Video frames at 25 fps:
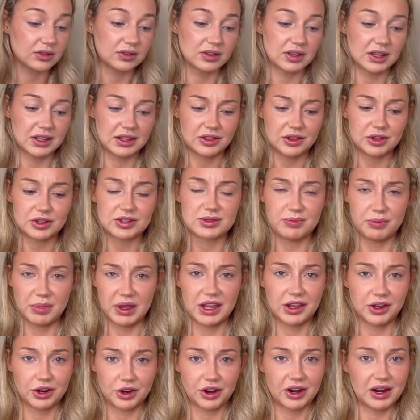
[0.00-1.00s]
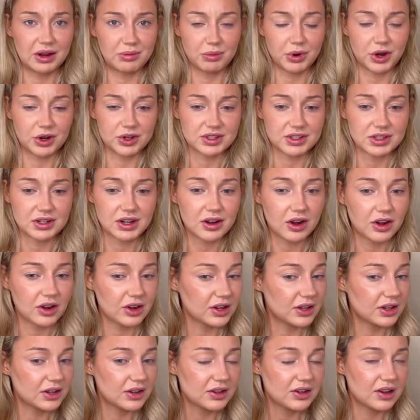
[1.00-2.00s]
it looks pinker in person.
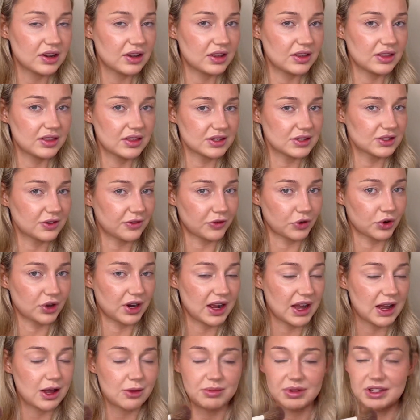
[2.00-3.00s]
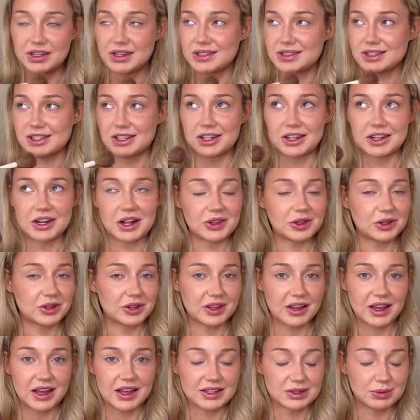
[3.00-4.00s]
On the Sephora app, it does not look
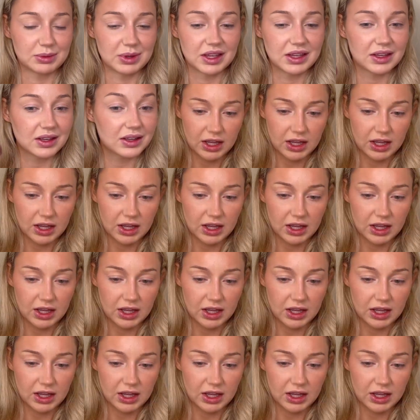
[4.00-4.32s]
as pink.